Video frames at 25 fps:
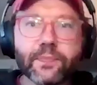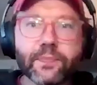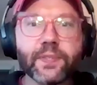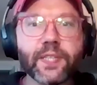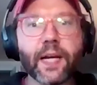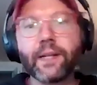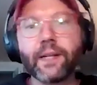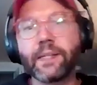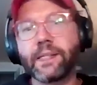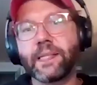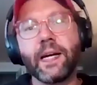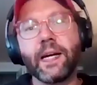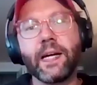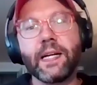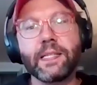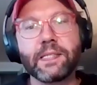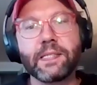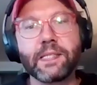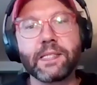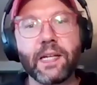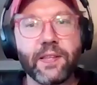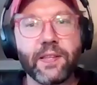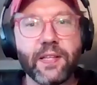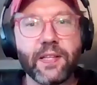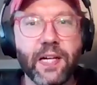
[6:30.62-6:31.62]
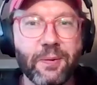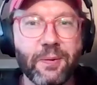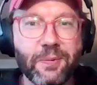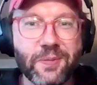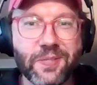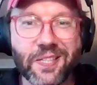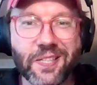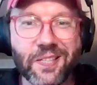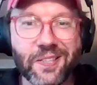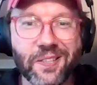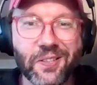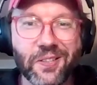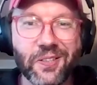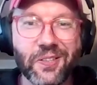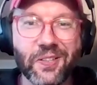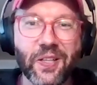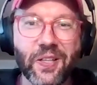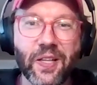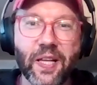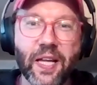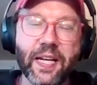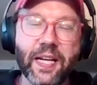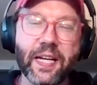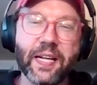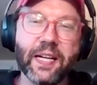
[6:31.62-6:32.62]
data science, not that I was going to learn to
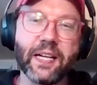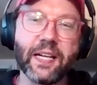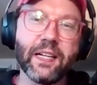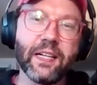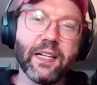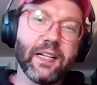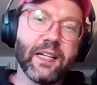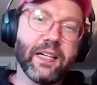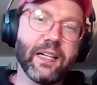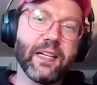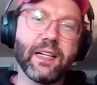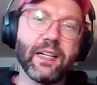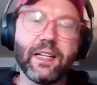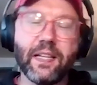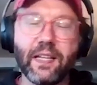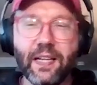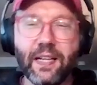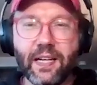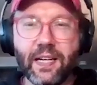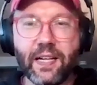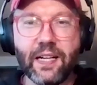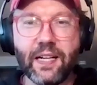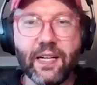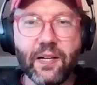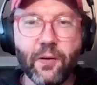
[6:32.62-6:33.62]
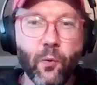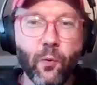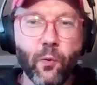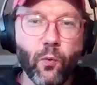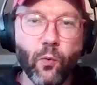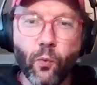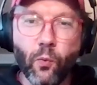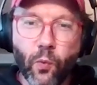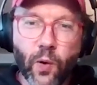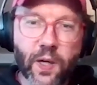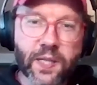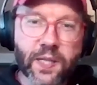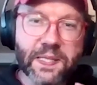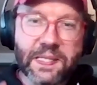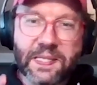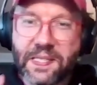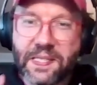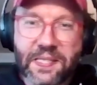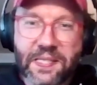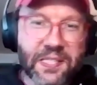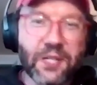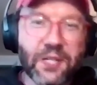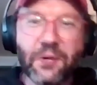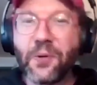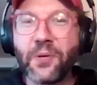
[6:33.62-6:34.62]
like ones
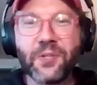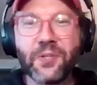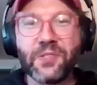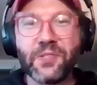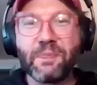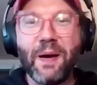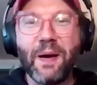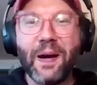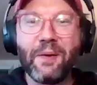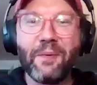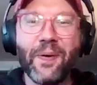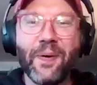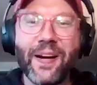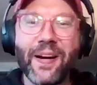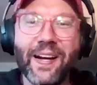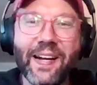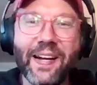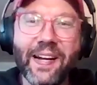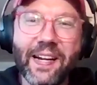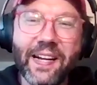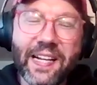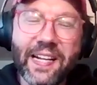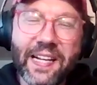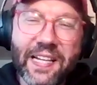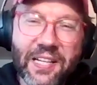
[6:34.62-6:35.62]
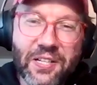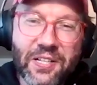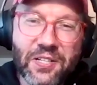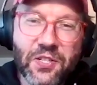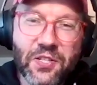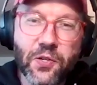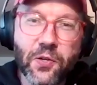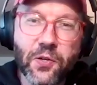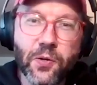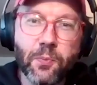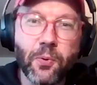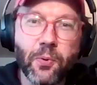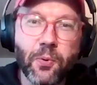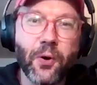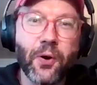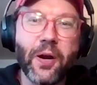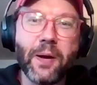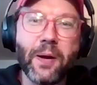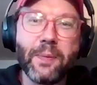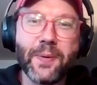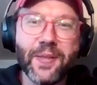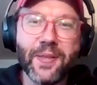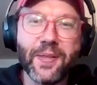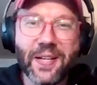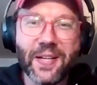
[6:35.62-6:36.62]
and zeros my way into
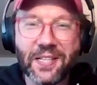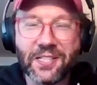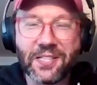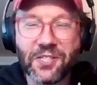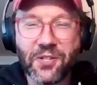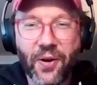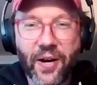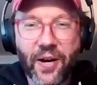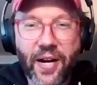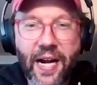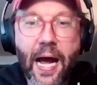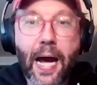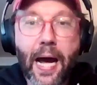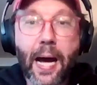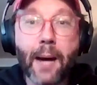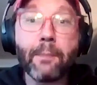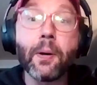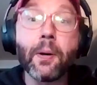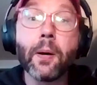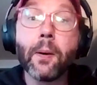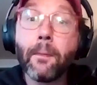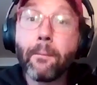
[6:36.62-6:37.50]
programming the next great app,